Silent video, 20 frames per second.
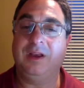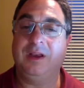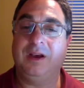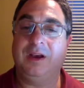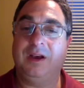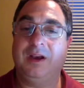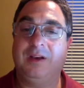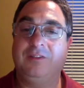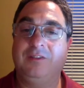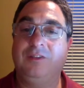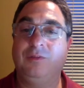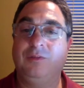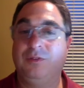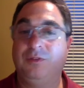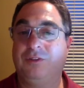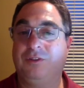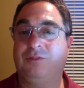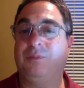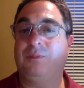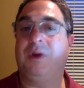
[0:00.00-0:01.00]
to
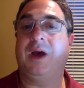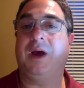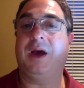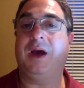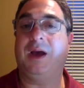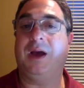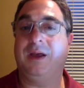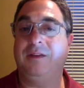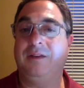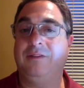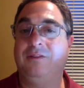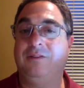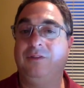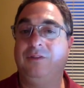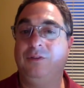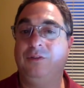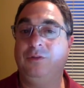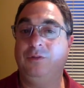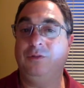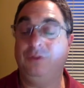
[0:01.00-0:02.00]
respond
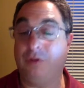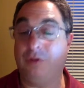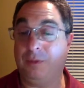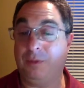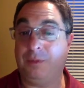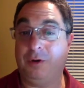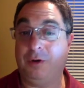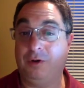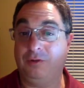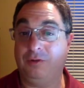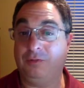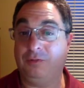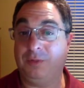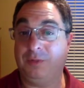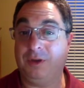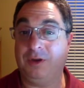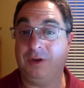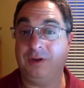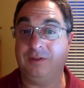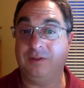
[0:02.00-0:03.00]
to your post
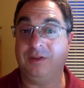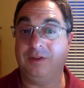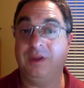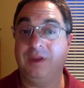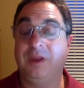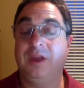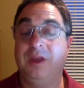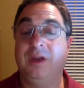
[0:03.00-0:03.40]
because